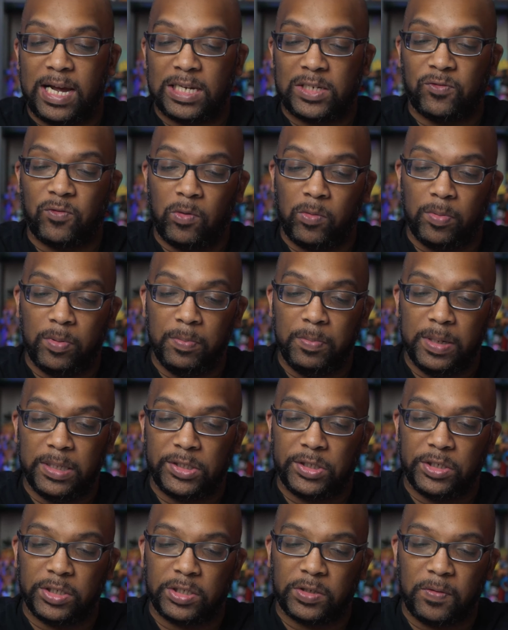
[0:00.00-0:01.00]
ask for
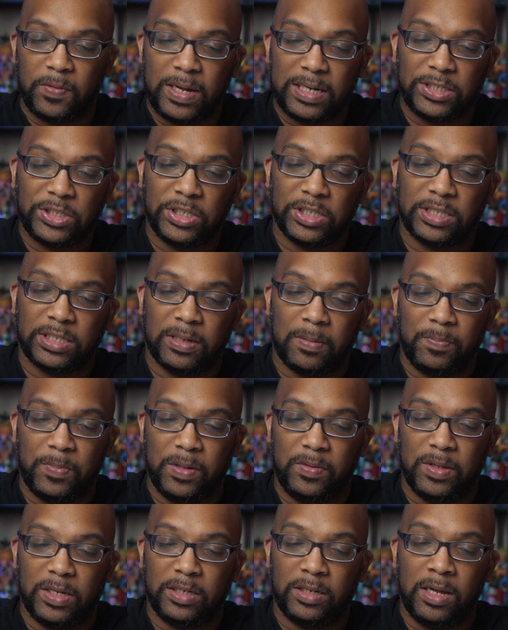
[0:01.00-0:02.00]
permission. So that's just
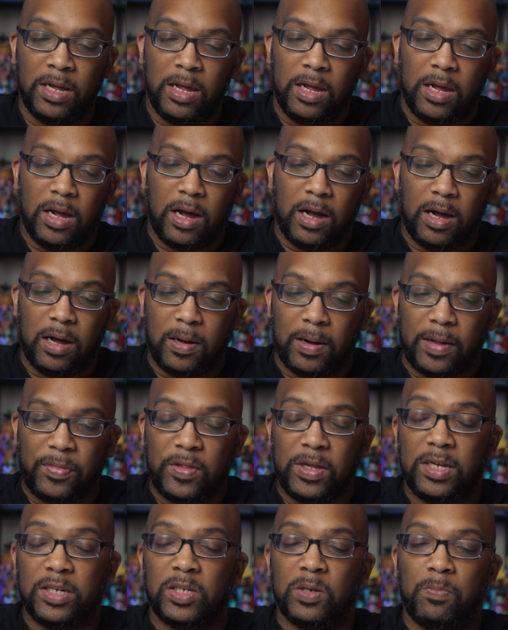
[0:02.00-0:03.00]
something that I
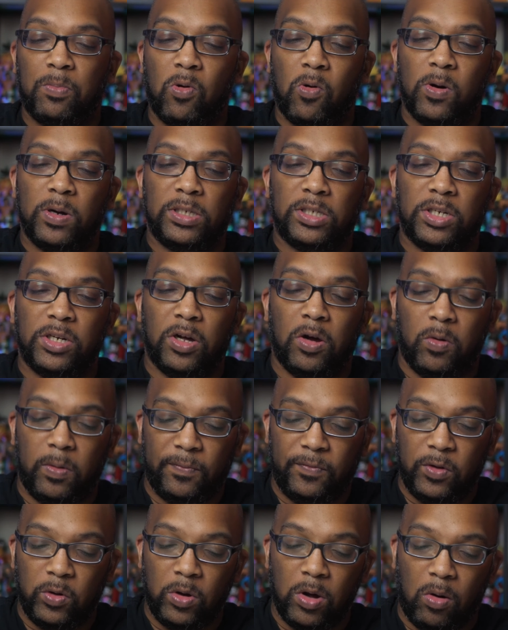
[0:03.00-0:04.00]
think is important to know.
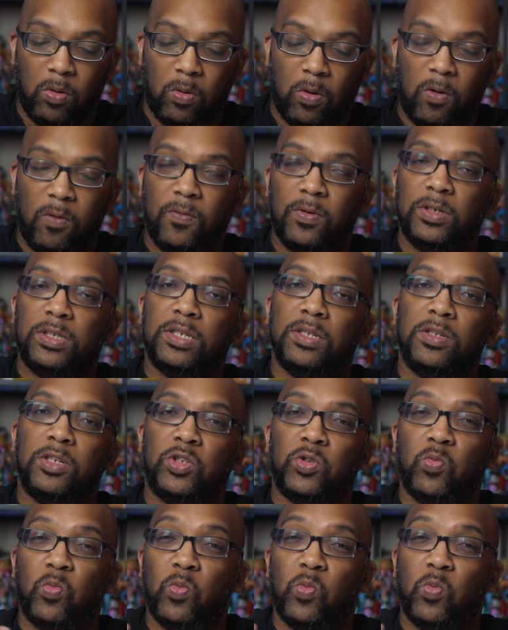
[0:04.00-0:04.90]
If you go over to this